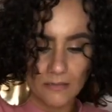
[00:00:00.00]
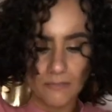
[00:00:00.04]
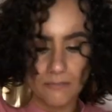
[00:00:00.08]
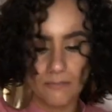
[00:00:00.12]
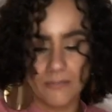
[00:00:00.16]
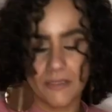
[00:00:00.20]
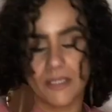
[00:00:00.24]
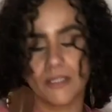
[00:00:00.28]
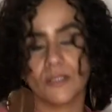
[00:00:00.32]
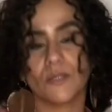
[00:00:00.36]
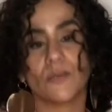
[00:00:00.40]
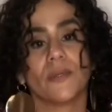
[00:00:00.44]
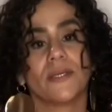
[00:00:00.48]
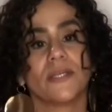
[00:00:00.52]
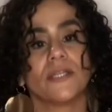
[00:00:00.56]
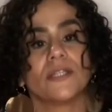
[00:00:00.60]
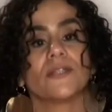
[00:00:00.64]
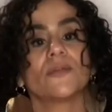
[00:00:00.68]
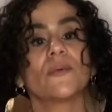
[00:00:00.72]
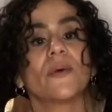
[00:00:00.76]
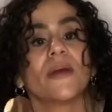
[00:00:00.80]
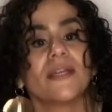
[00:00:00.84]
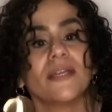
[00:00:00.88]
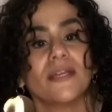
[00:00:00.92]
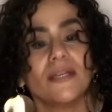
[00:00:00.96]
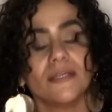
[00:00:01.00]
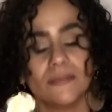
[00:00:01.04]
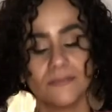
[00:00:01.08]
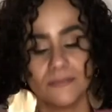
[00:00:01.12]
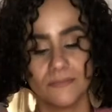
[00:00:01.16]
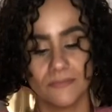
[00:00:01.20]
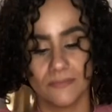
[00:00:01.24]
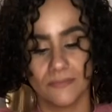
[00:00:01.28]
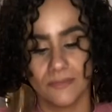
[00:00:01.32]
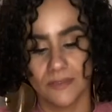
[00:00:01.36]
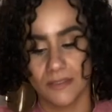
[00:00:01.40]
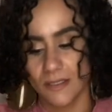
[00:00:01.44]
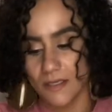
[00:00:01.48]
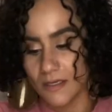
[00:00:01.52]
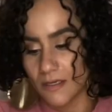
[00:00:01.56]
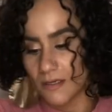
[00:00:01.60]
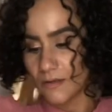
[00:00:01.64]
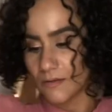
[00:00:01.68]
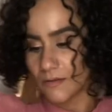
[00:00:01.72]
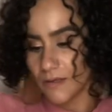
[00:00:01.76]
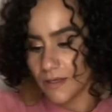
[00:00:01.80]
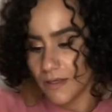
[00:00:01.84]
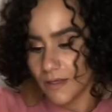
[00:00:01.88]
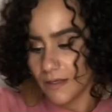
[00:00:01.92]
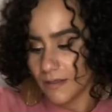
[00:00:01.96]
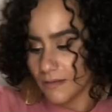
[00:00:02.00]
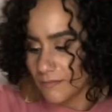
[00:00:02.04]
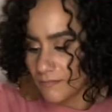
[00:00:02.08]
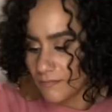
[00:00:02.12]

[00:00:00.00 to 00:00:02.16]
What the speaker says: May 2020? Okay.